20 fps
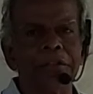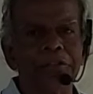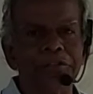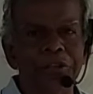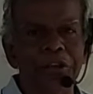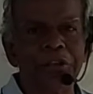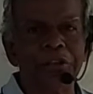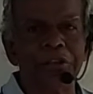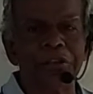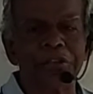
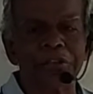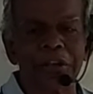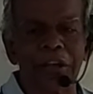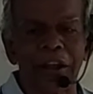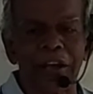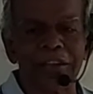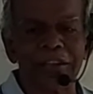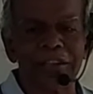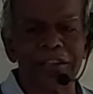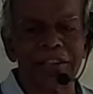Jesus
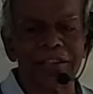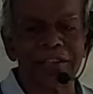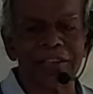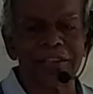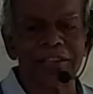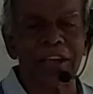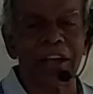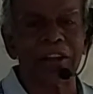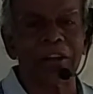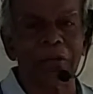Christ.
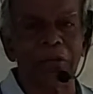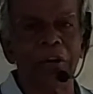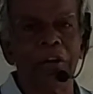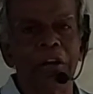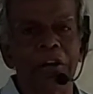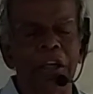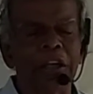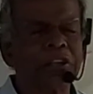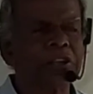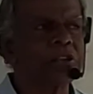
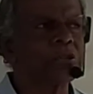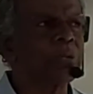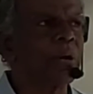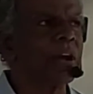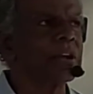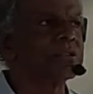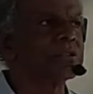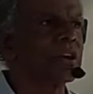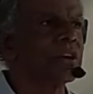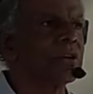That is why
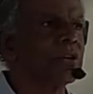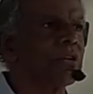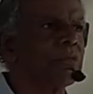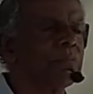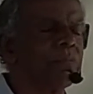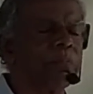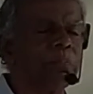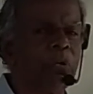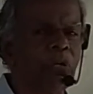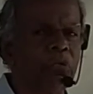I say, you
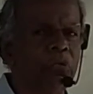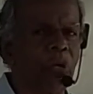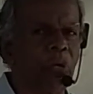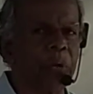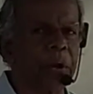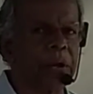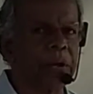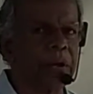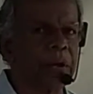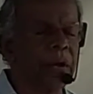move
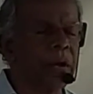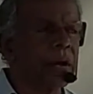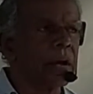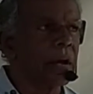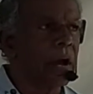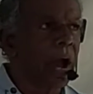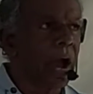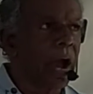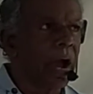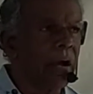away the
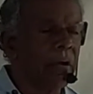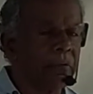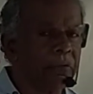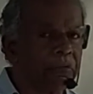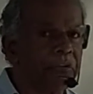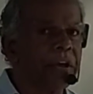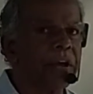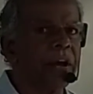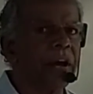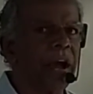
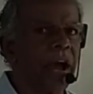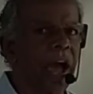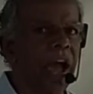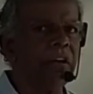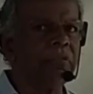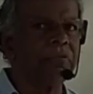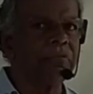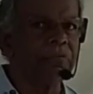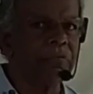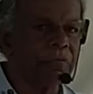fear,
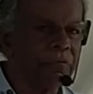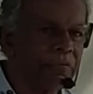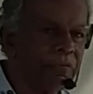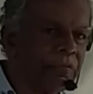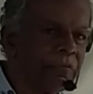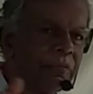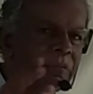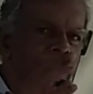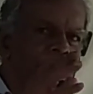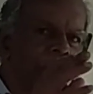F,
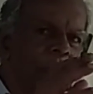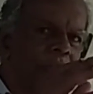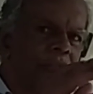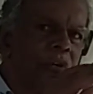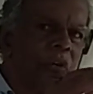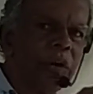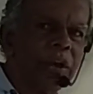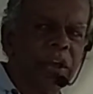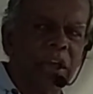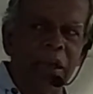move
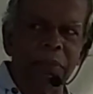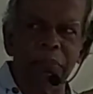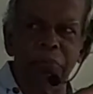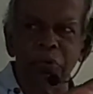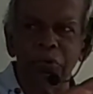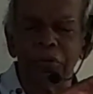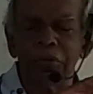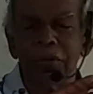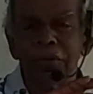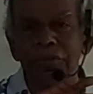away and
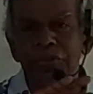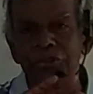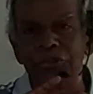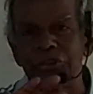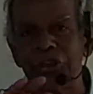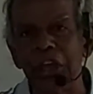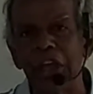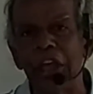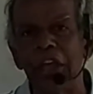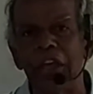put
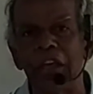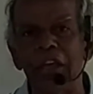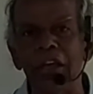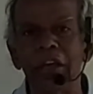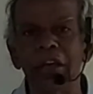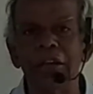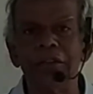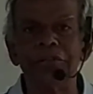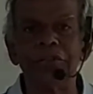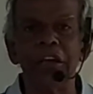J.
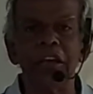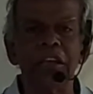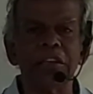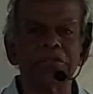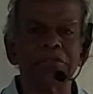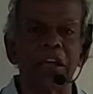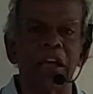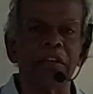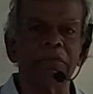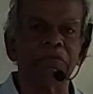J
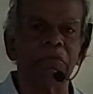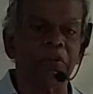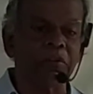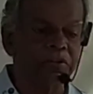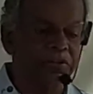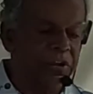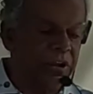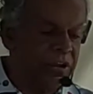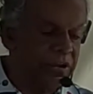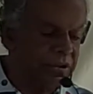stands for
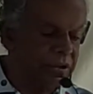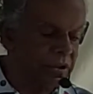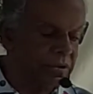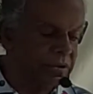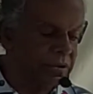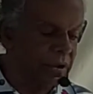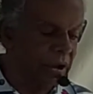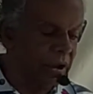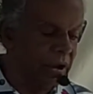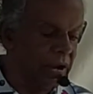Jesus.
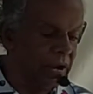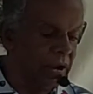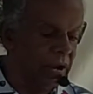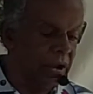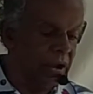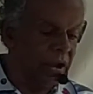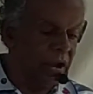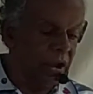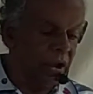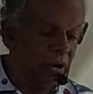
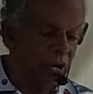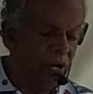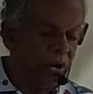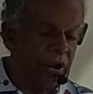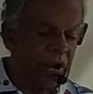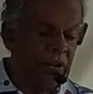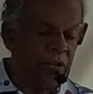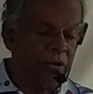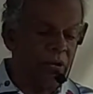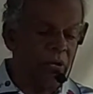Look
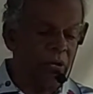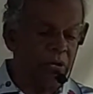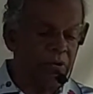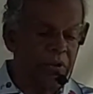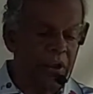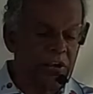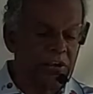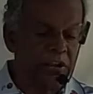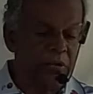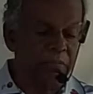at the Old
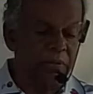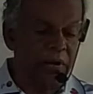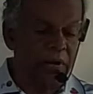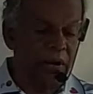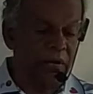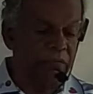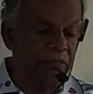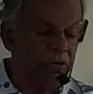Testament.